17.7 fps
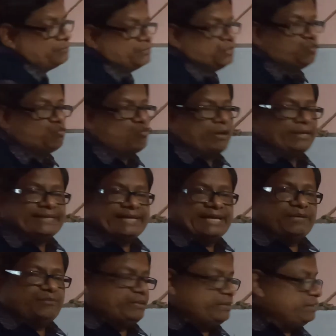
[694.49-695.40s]
1
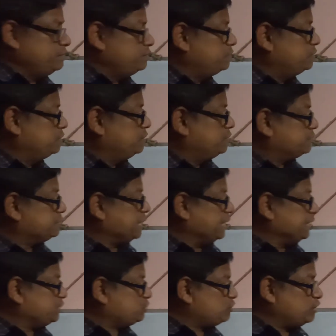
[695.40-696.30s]
can be
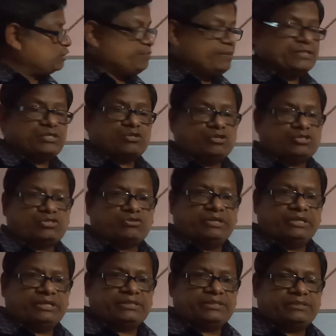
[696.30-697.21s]
sin square plus cos
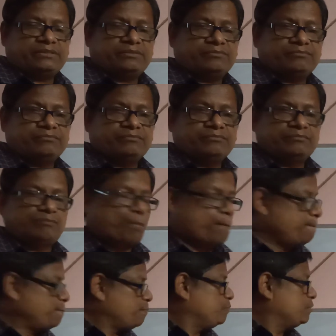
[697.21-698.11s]
square x,
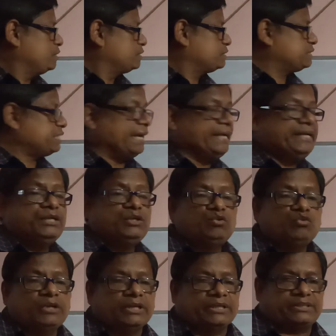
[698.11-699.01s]
sin
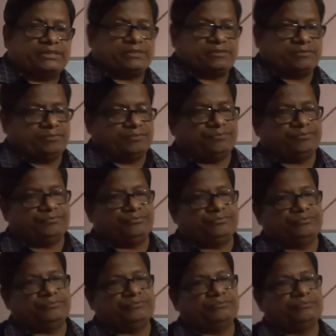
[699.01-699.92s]
2x,
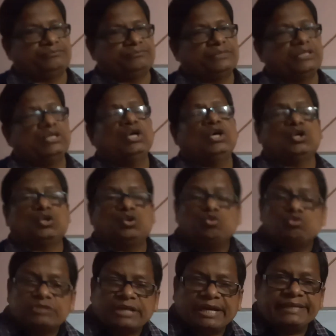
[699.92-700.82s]

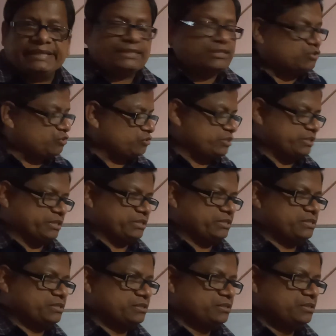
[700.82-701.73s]
2 sin x cos x.
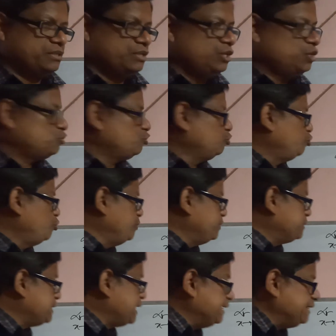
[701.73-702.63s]
So it will
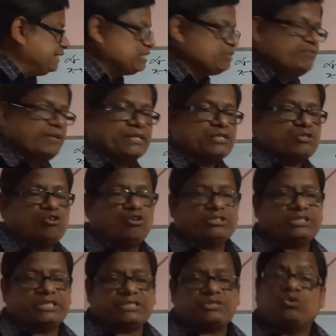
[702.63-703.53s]
be sin x plus
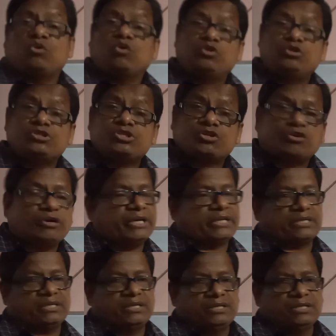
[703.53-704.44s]
cos x whole
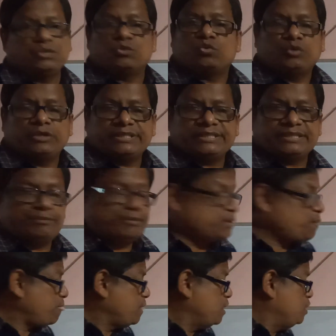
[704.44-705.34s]
square, root is
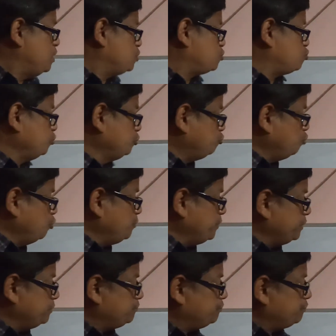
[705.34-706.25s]
given. So it will
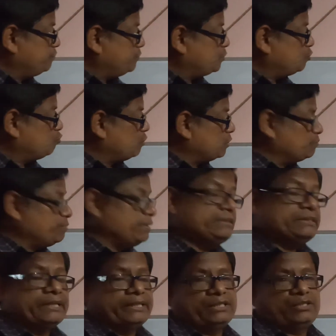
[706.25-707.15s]
be 1
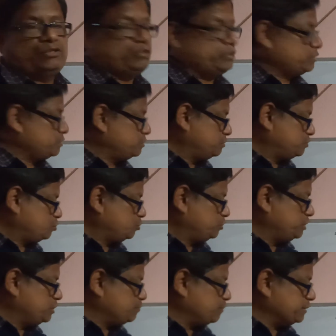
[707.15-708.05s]
plus sin 2x. So
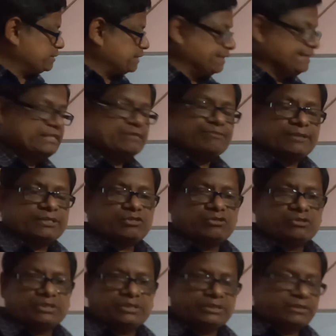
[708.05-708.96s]
this part sin x plus
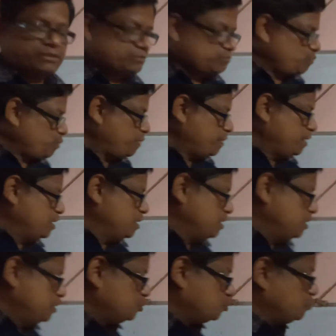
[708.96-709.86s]
cos x.
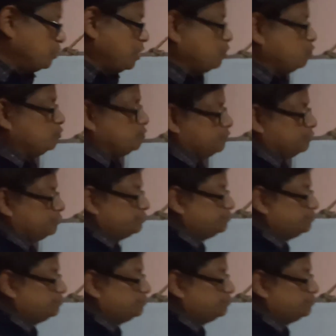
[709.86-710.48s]
So now